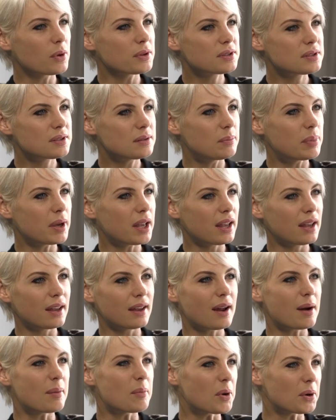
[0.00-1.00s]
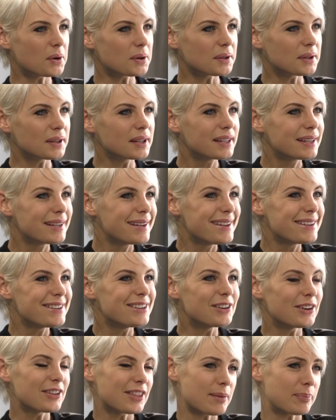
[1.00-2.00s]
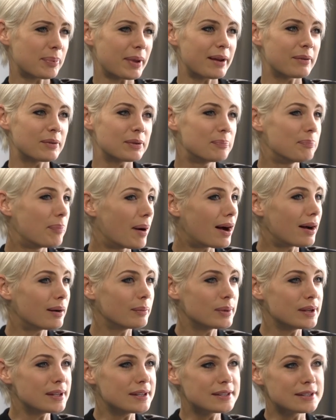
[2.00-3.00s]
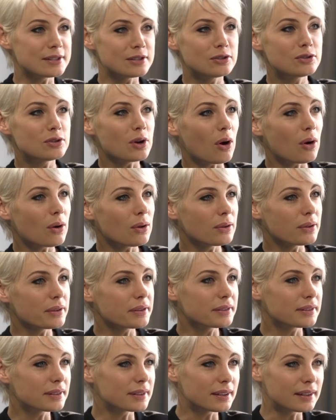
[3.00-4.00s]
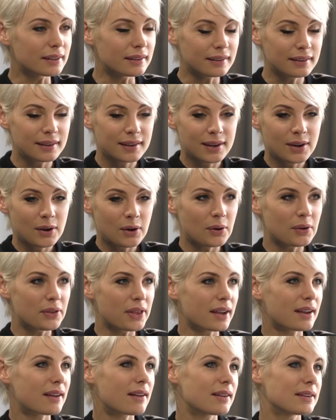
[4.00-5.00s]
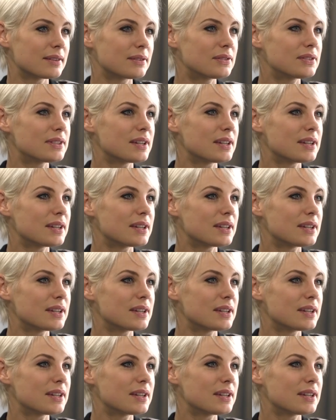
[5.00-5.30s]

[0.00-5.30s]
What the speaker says: wants to be a model. You know, they play with Barbies and dolls and all that kind of